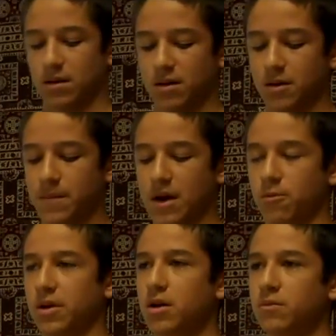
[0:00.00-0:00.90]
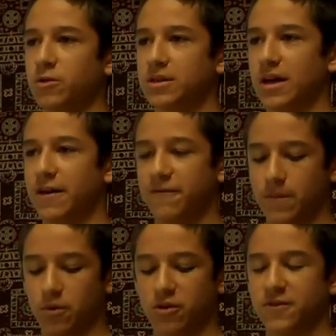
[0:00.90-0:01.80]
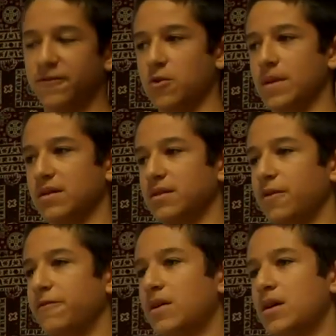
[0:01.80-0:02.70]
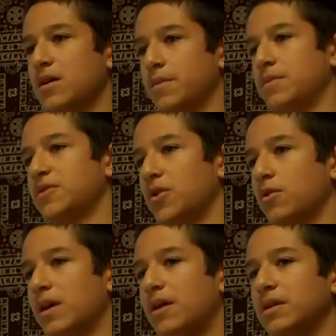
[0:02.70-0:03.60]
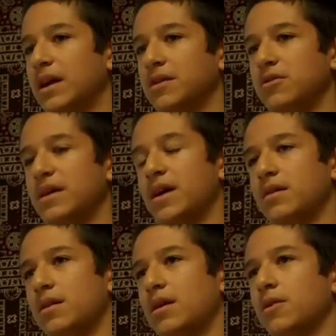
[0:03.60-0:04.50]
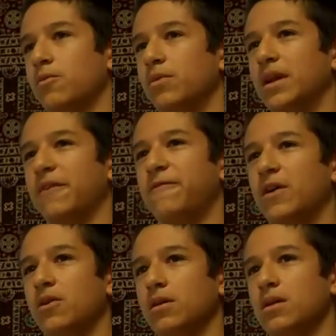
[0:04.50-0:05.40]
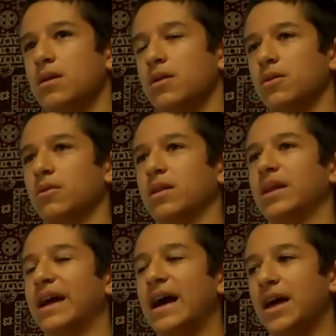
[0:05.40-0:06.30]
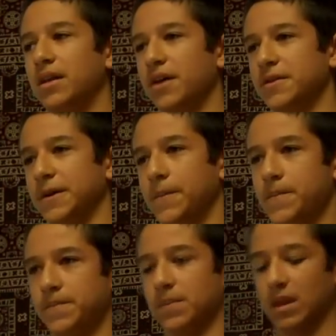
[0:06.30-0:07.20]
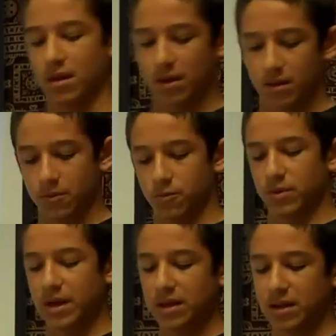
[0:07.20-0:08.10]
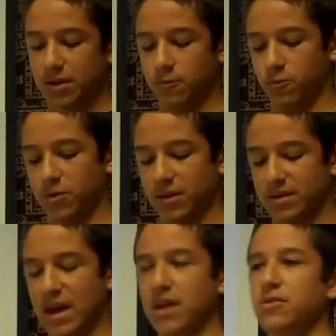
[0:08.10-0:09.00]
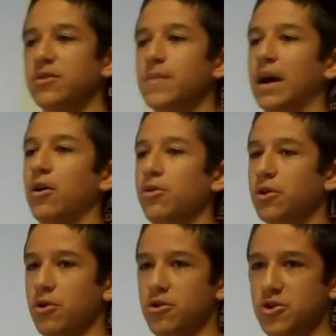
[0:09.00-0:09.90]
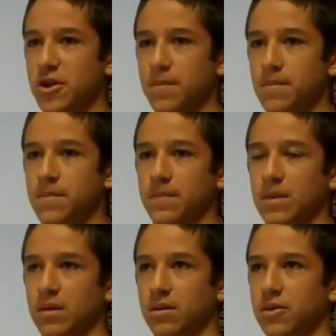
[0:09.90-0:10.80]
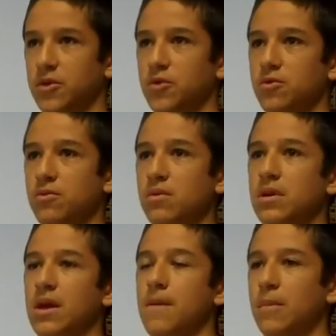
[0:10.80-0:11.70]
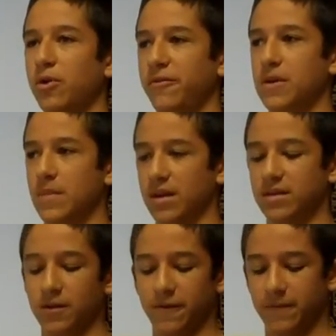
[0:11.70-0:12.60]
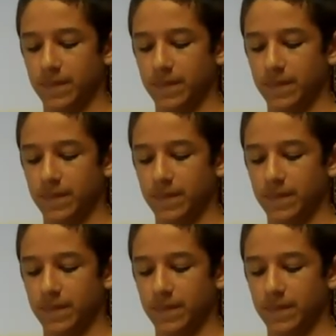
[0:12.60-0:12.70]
Um, I went on with life and persevered myself. So how did I do that when I felt like I had nothing? What I did was I used my own hardship to motivate myself.